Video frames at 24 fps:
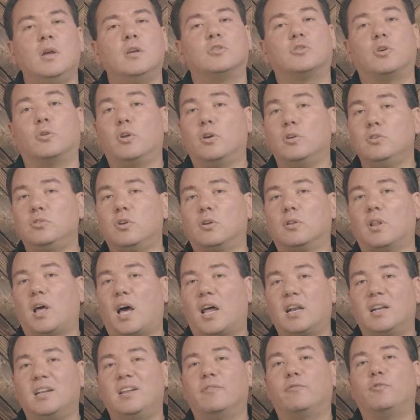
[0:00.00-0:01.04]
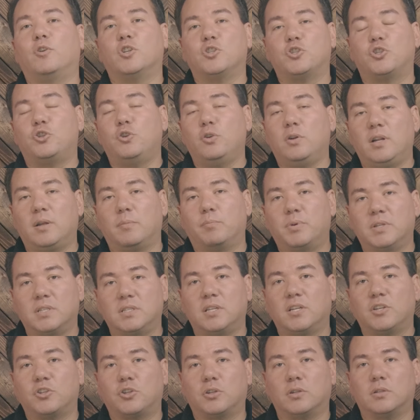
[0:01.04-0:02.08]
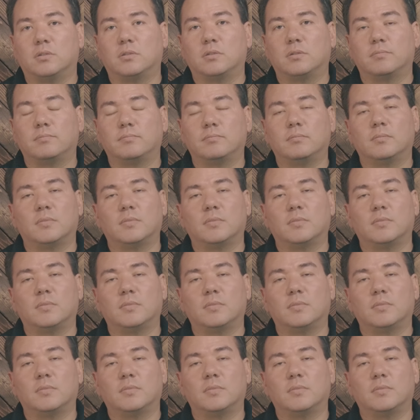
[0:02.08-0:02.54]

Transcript: So those are a lot of different shooting positions.